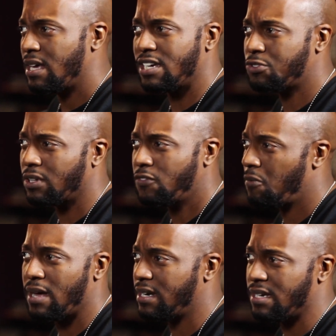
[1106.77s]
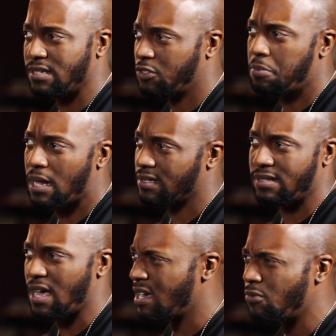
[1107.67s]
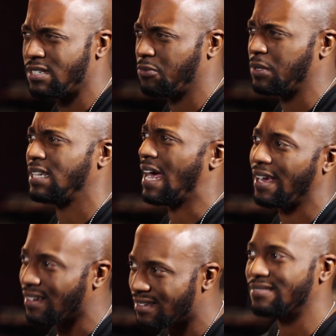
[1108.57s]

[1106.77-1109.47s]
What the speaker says: Strictly For My Niggas and Tupac Was Not, he wasn't really like